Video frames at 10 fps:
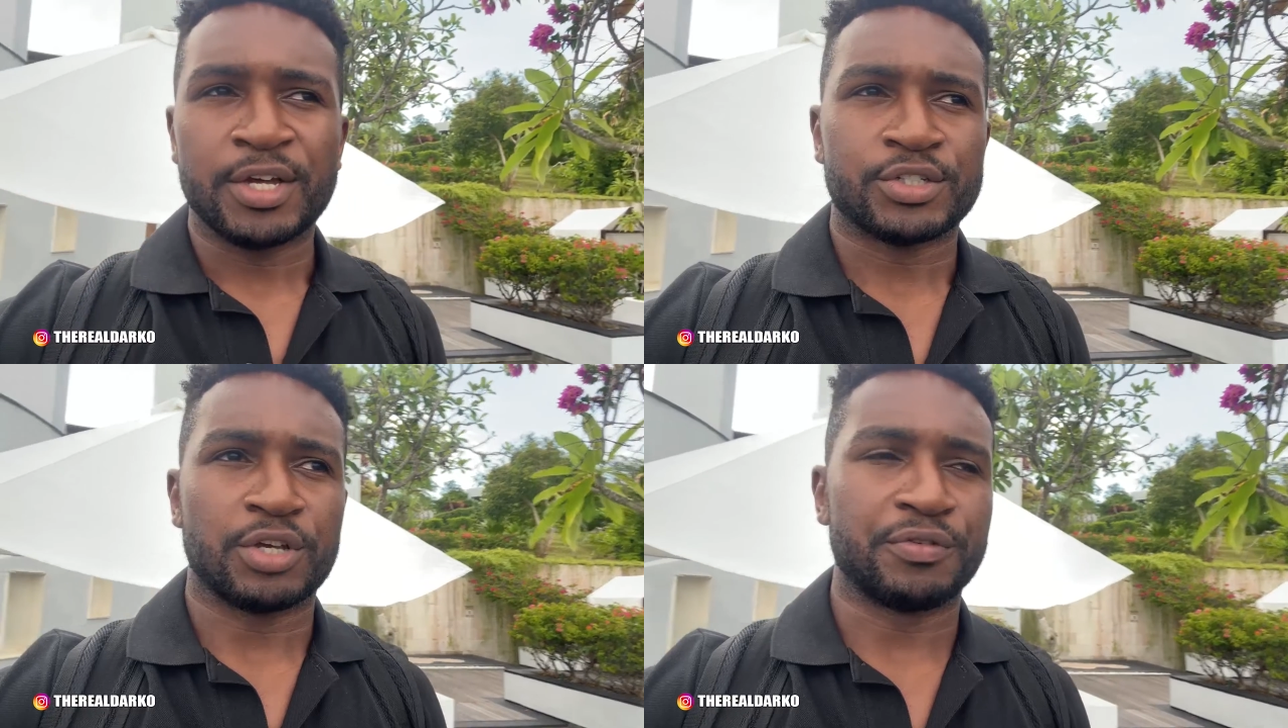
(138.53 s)

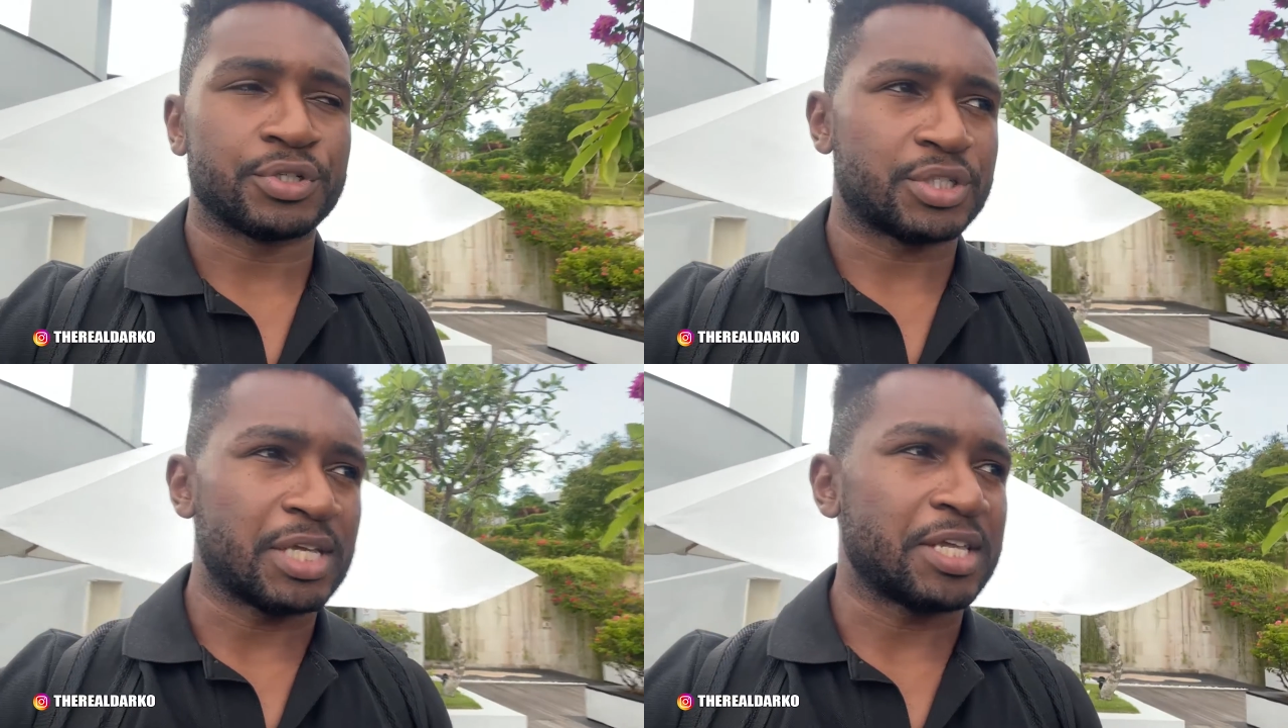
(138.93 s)
So if you're
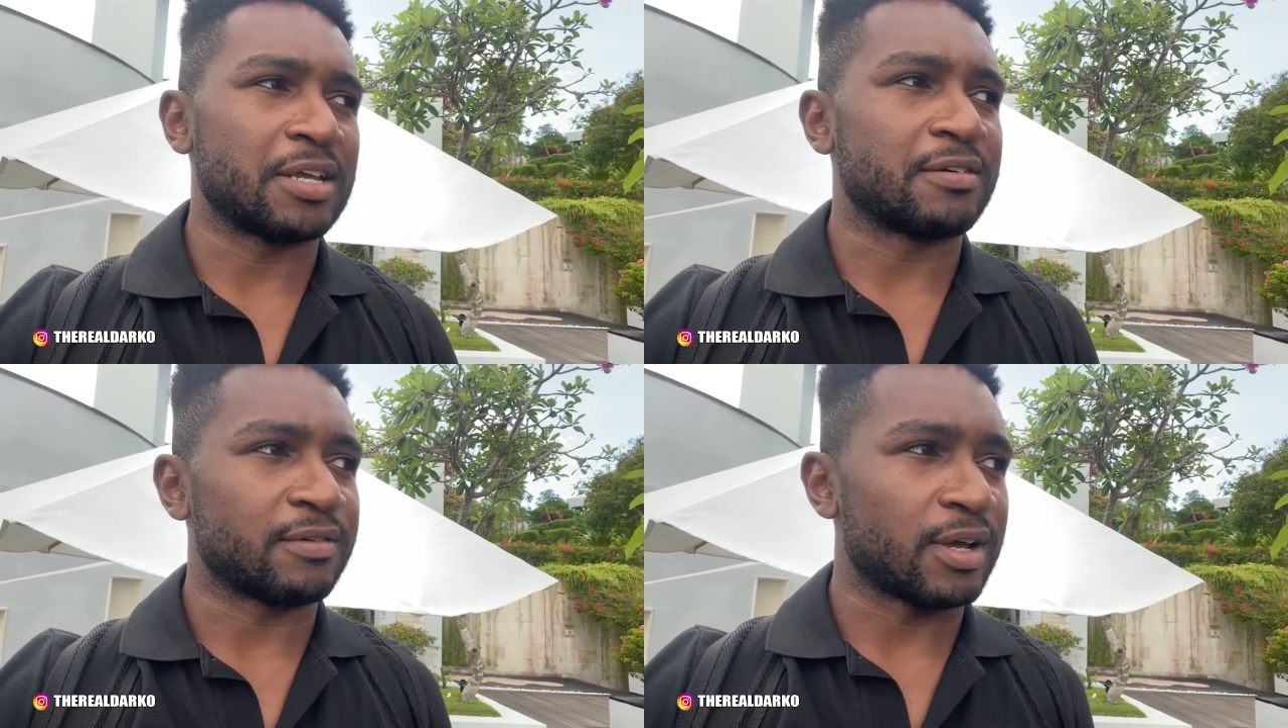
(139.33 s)

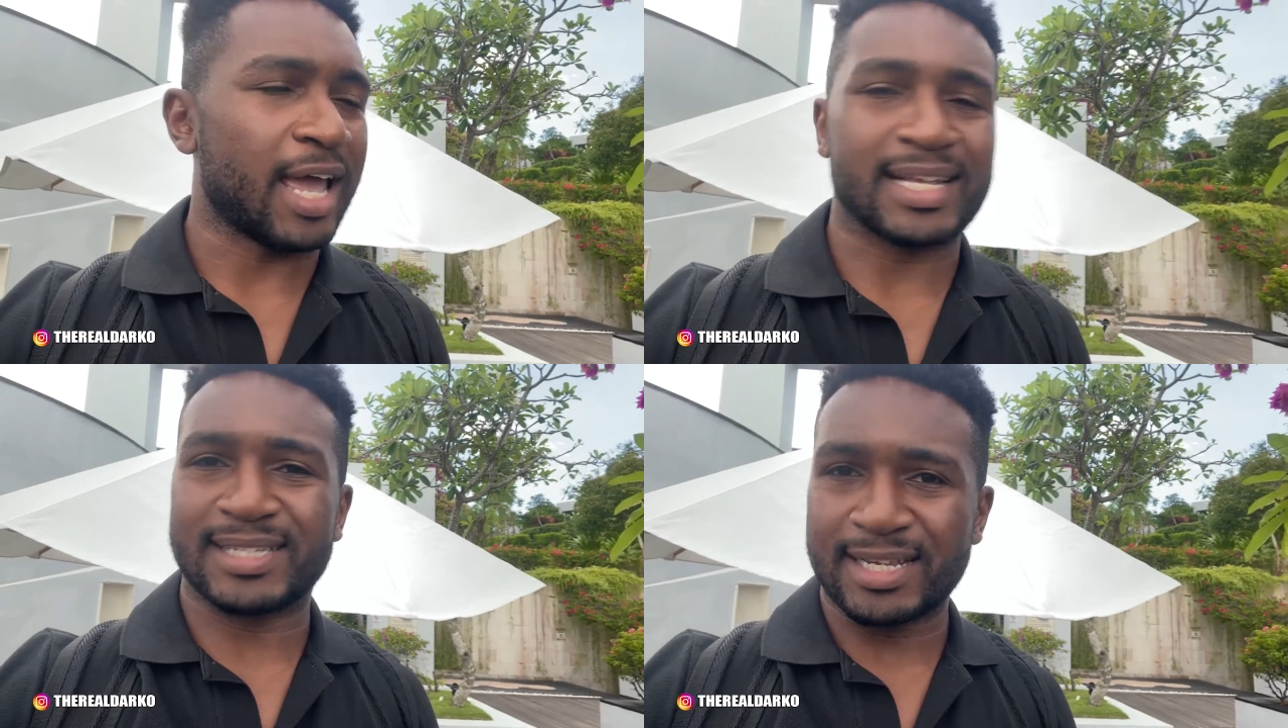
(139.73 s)
sitting
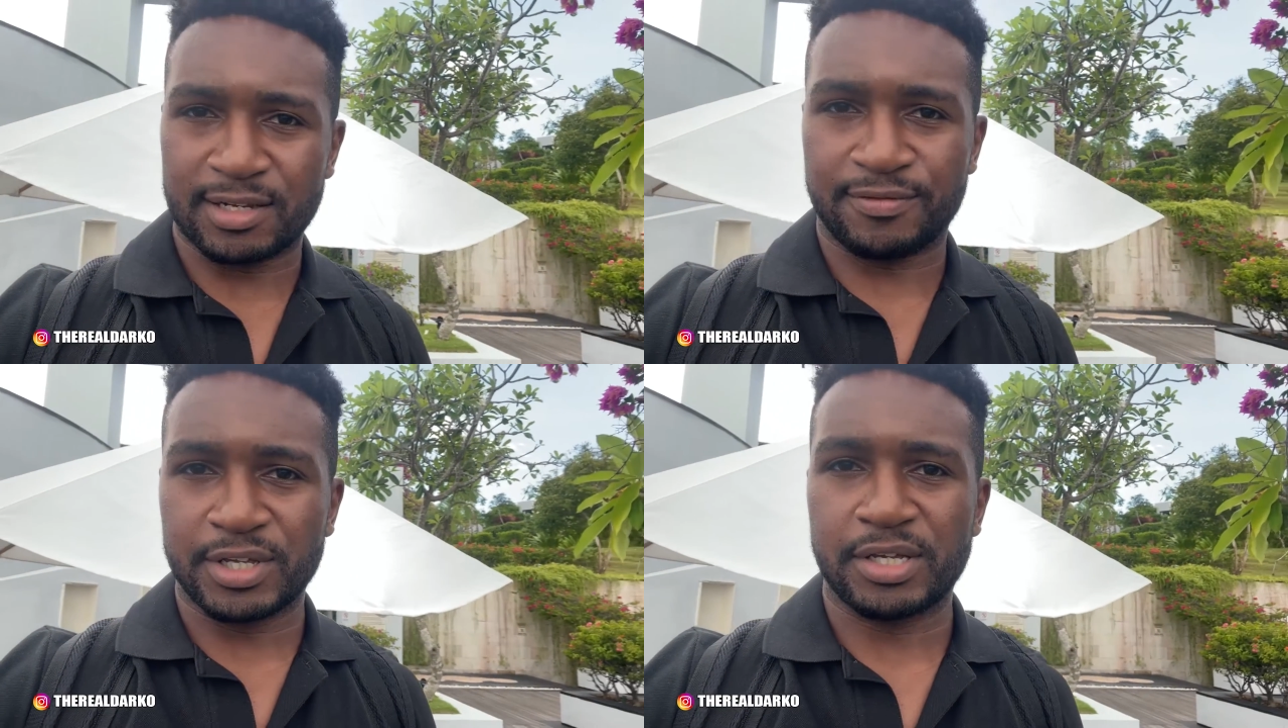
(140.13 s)

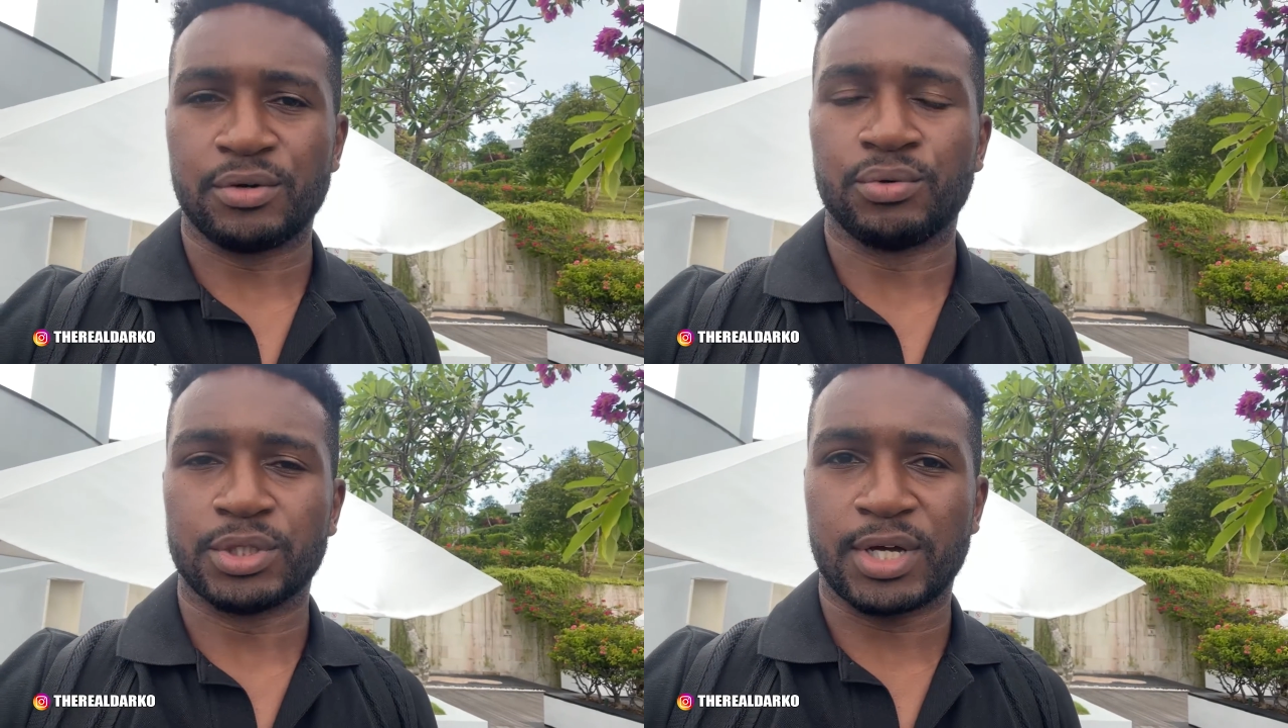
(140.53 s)
excessively
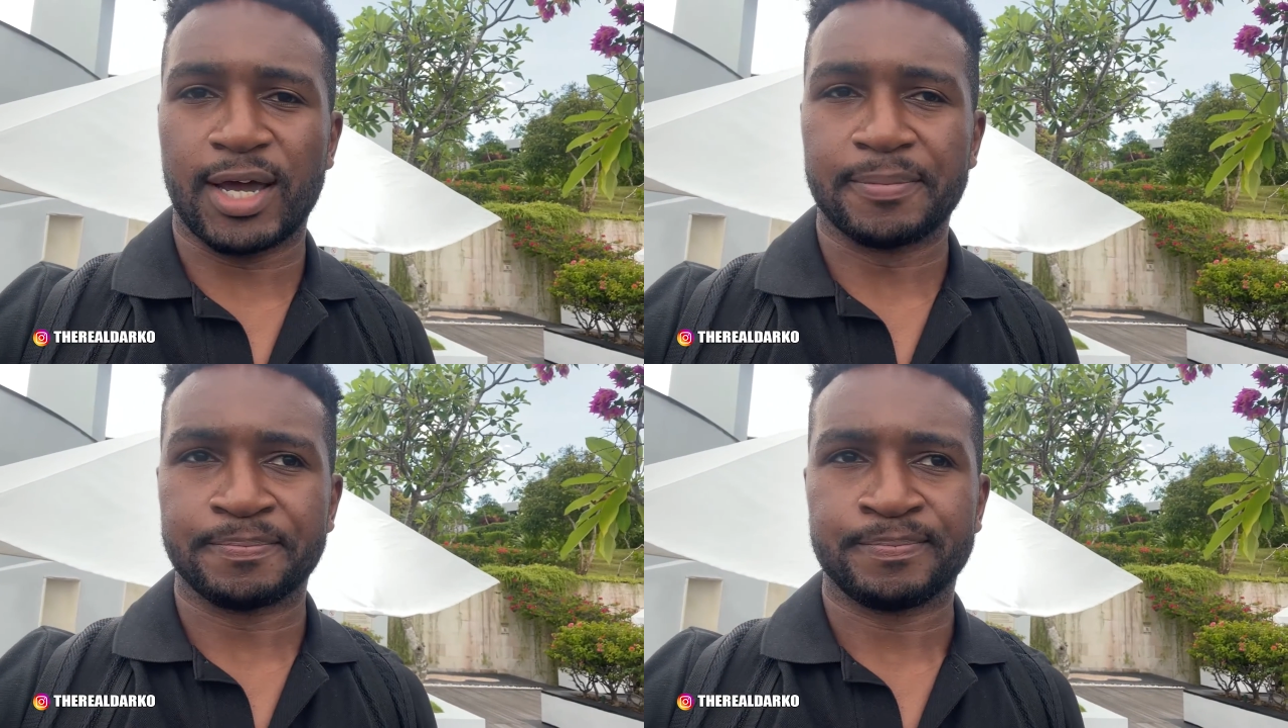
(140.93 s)
all the
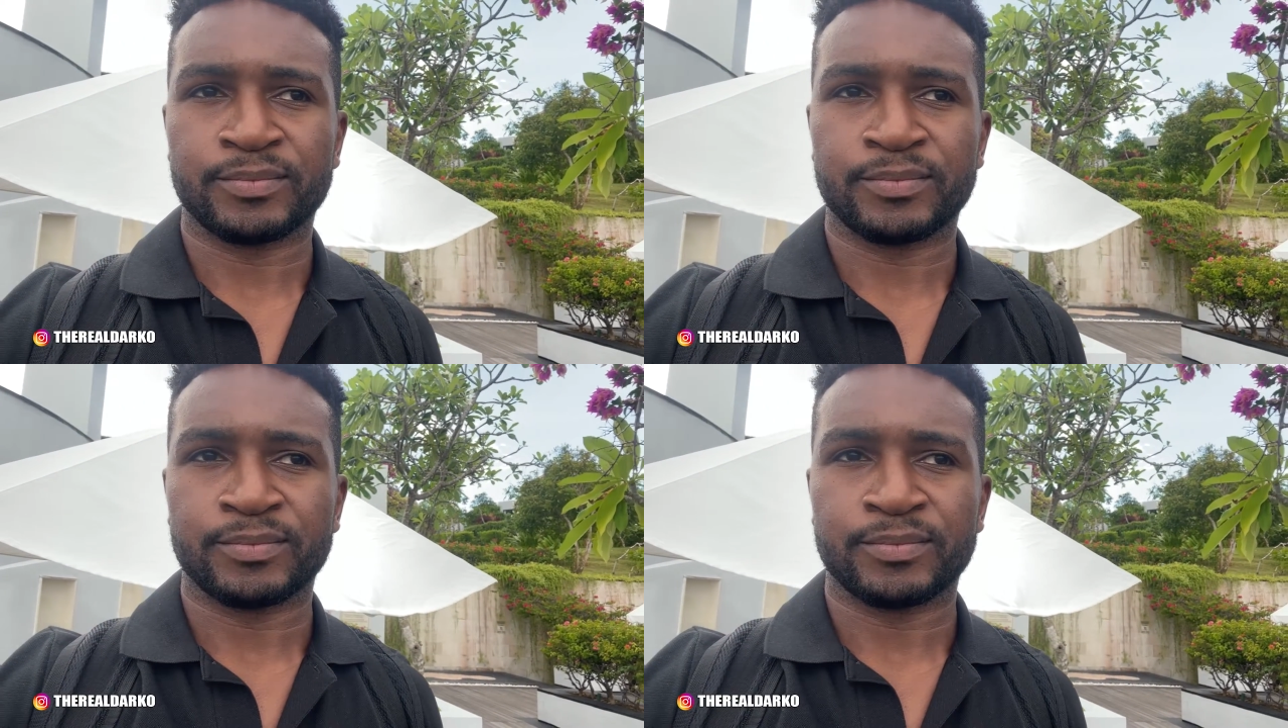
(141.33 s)
time,